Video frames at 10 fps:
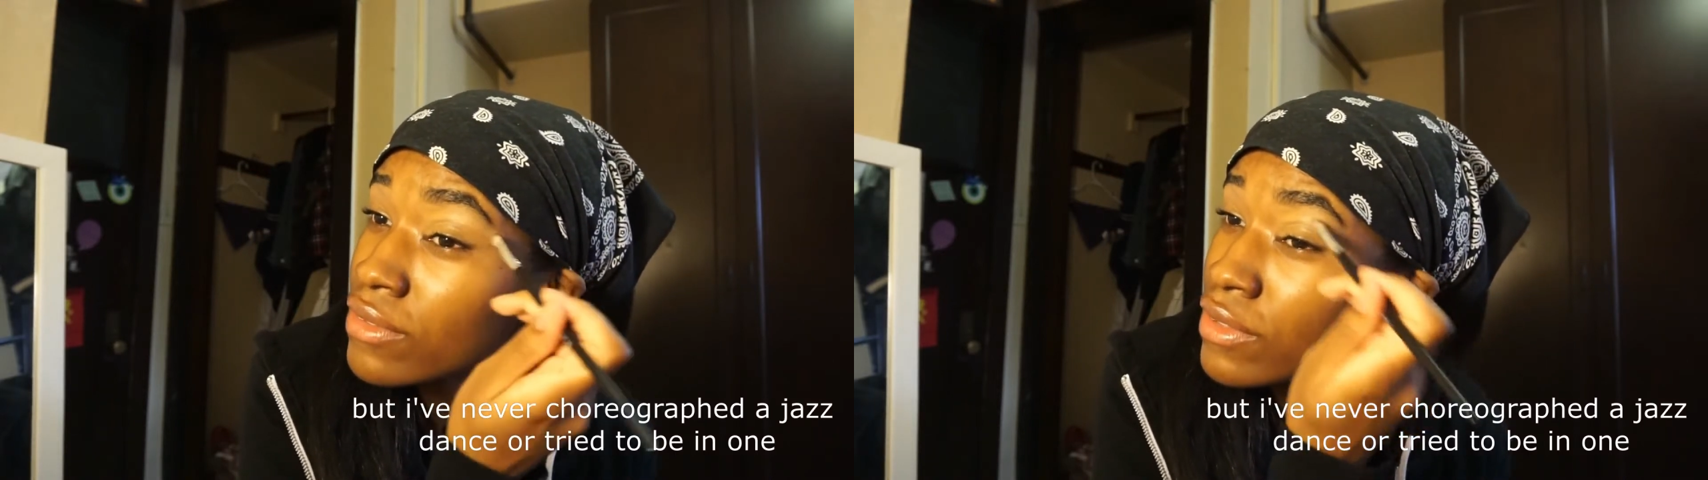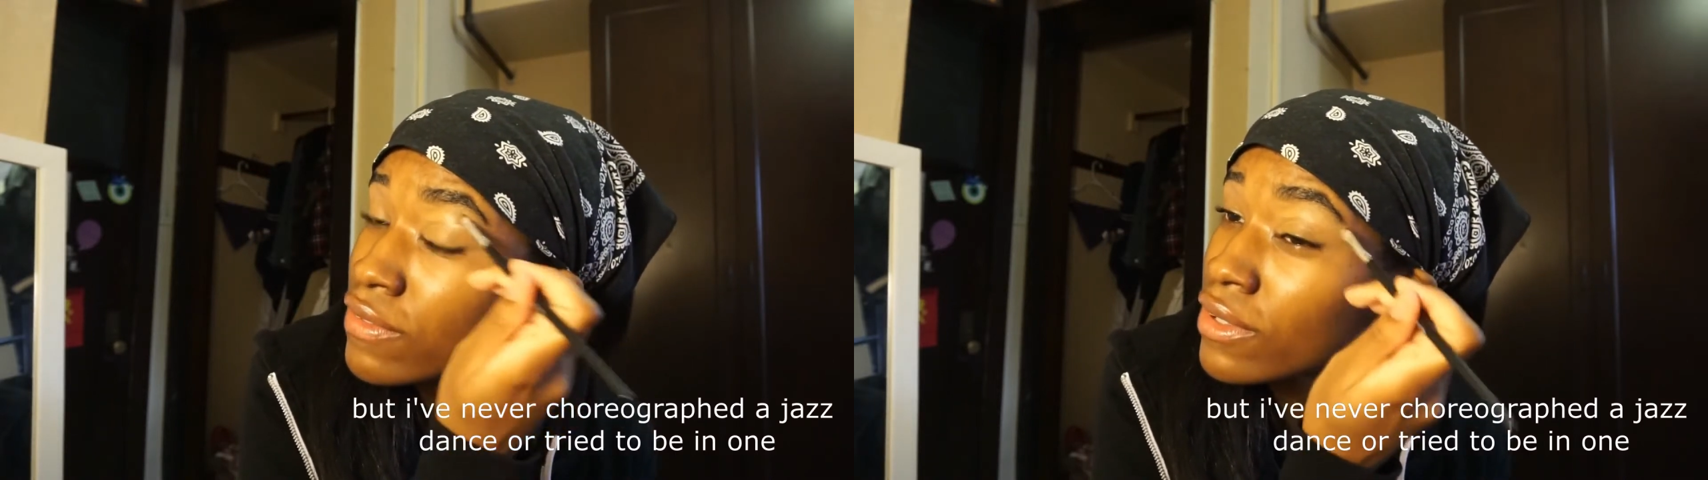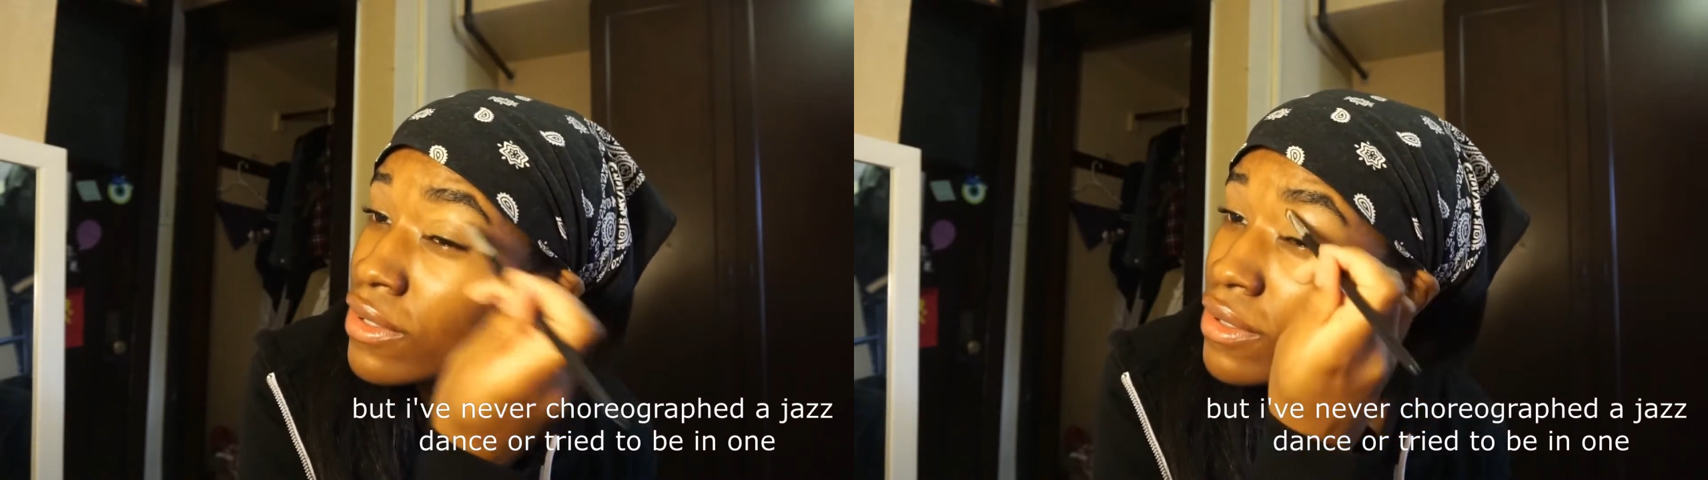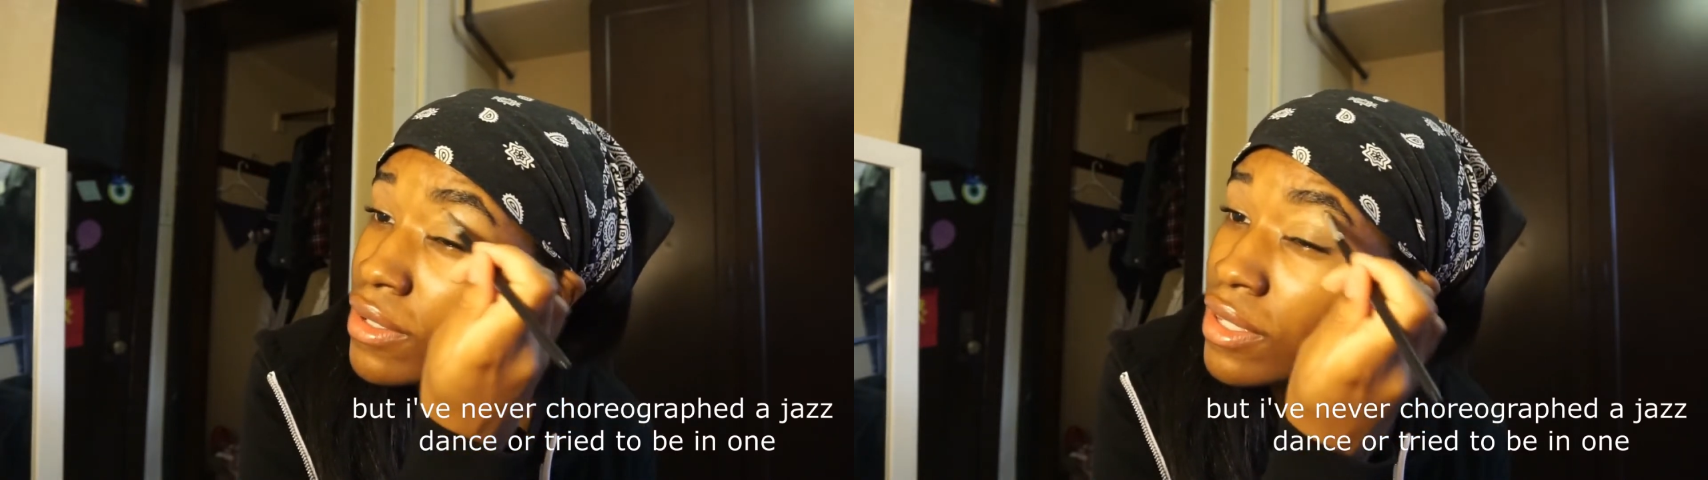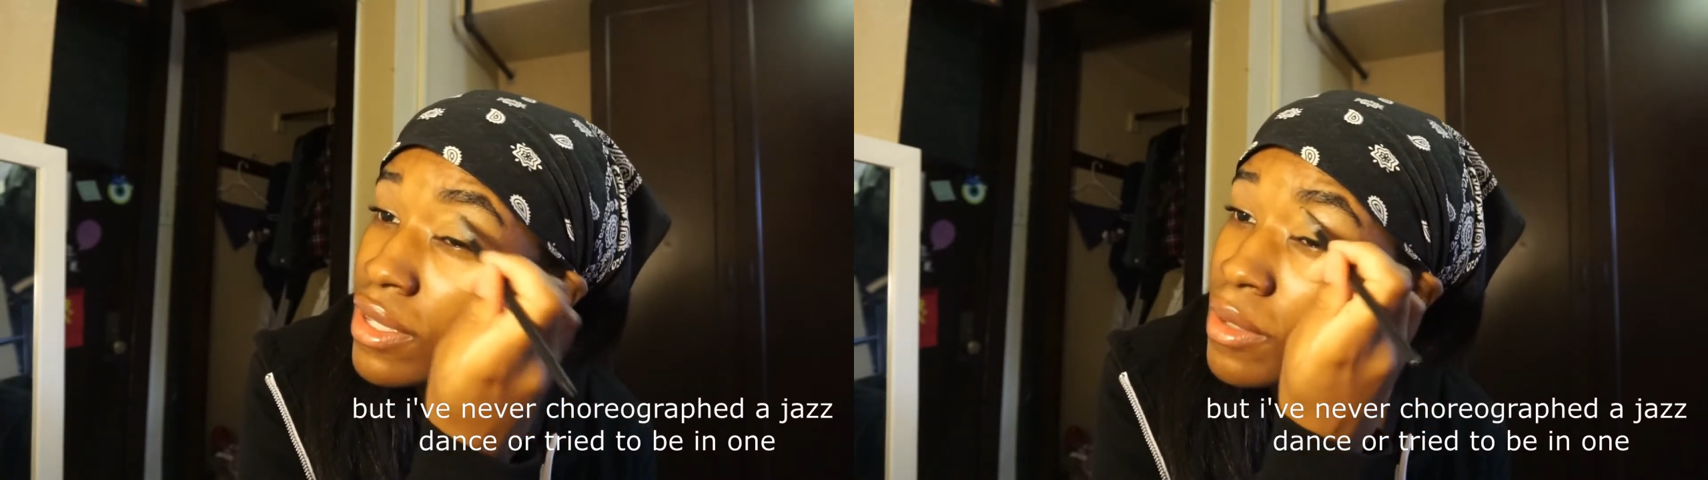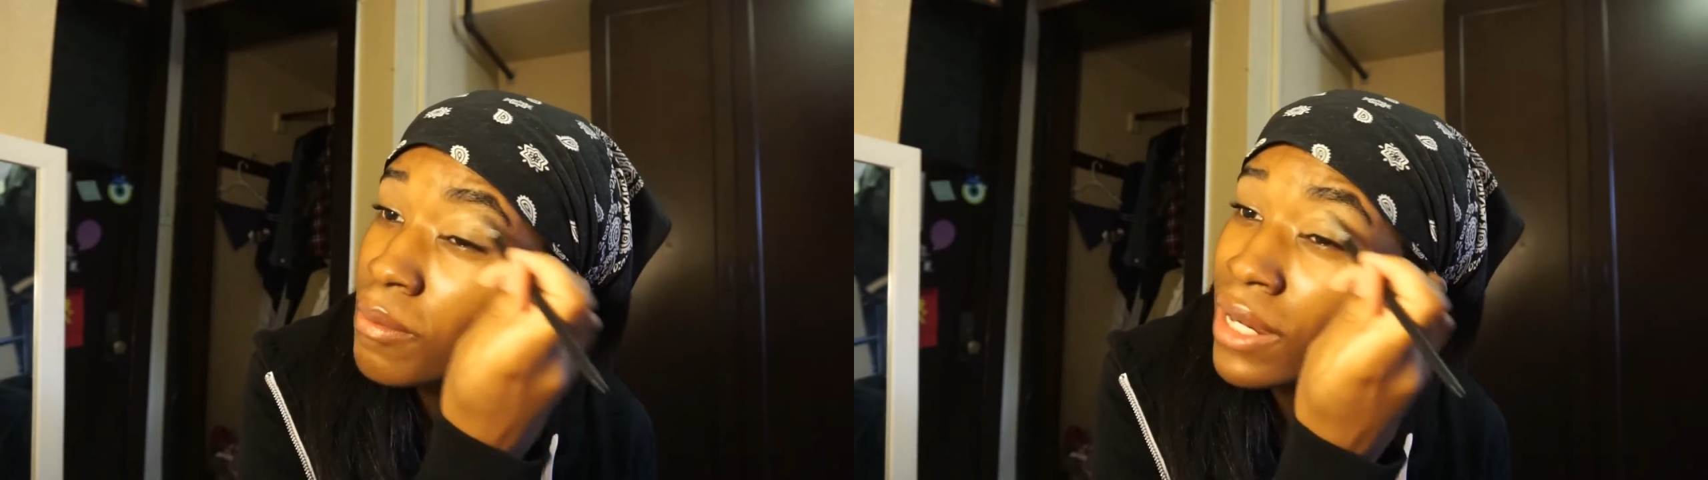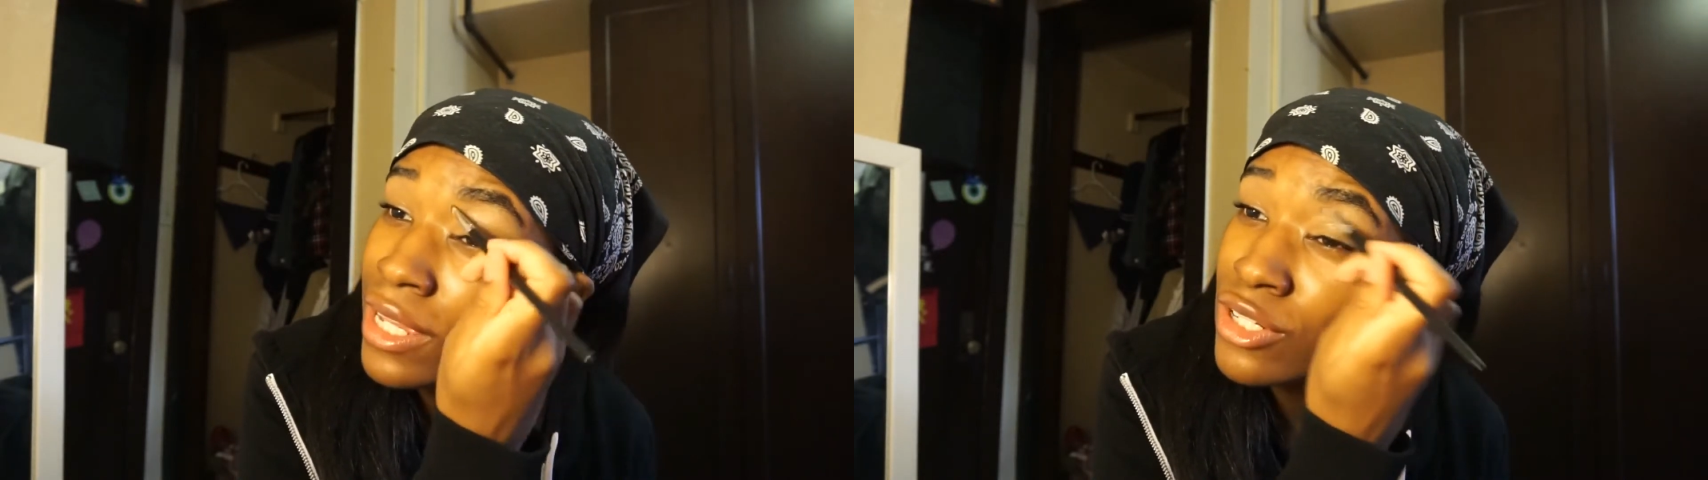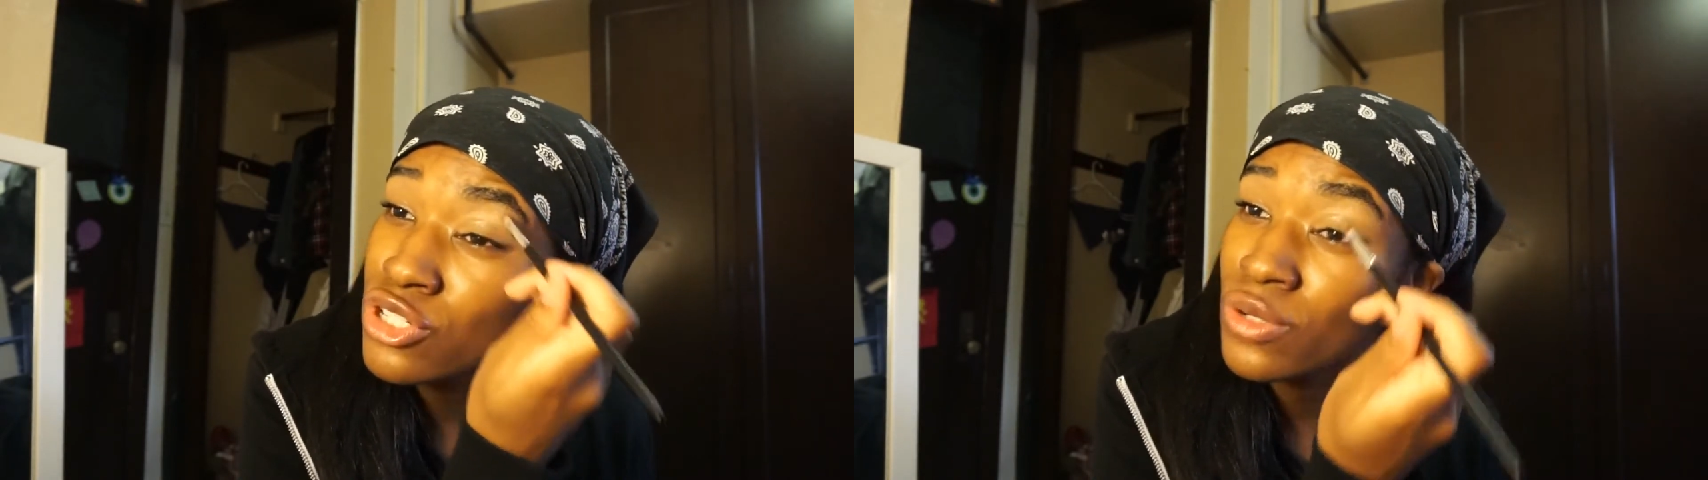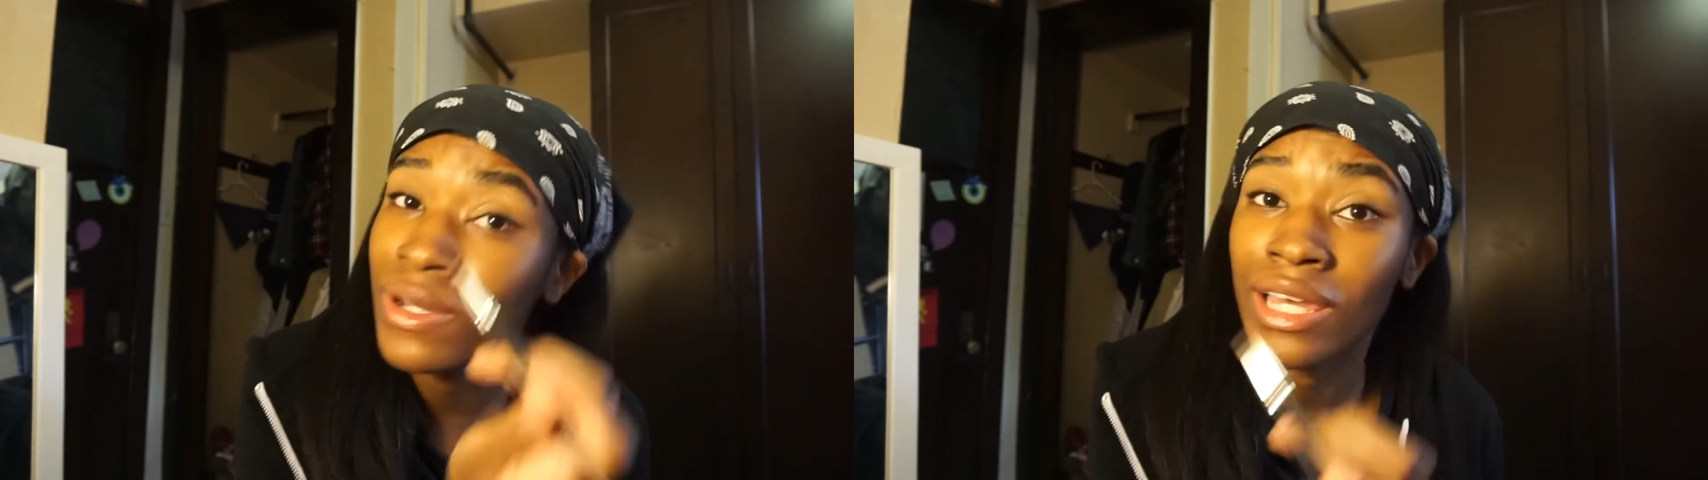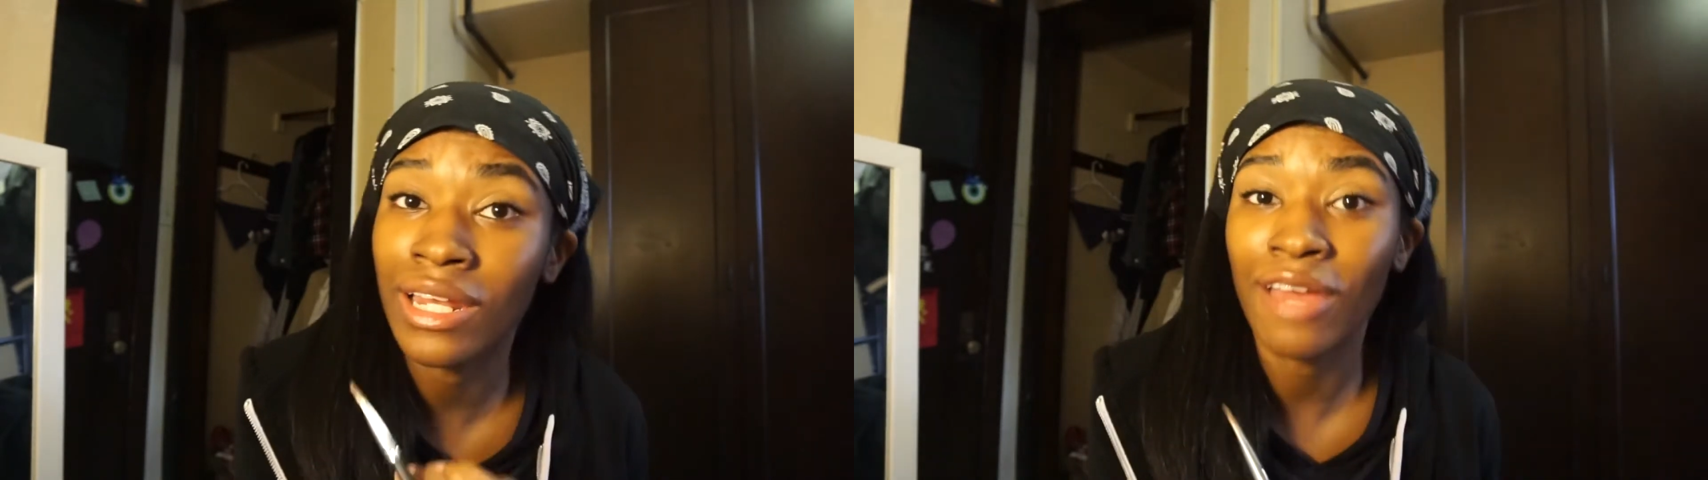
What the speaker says: difficult, but I enjoy it.